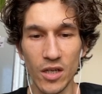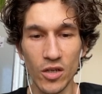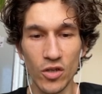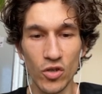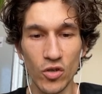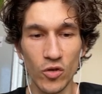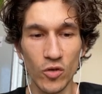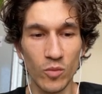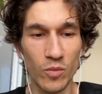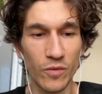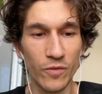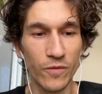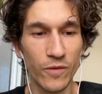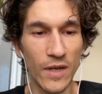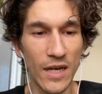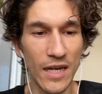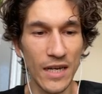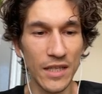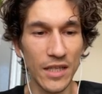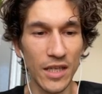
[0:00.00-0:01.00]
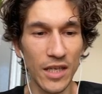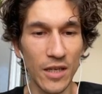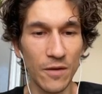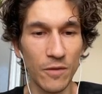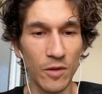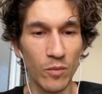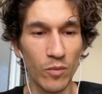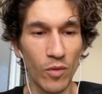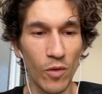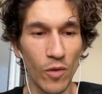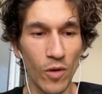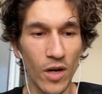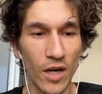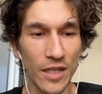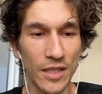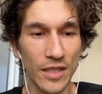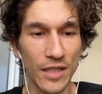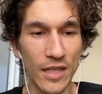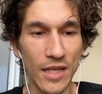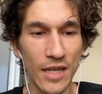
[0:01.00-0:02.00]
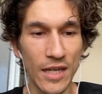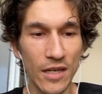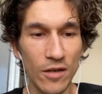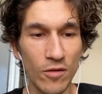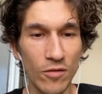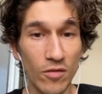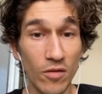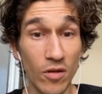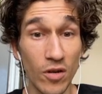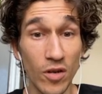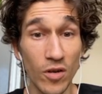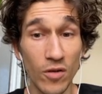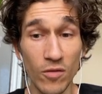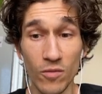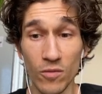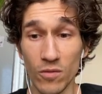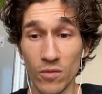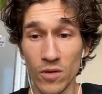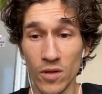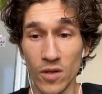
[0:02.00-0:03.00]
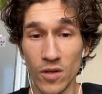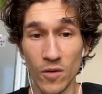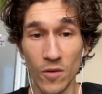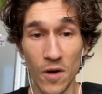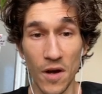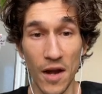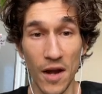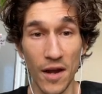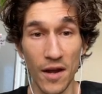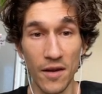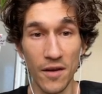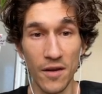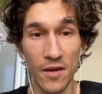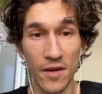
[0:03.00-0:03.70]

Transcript: Should be fine. He will block us now. Oh, no. Okay.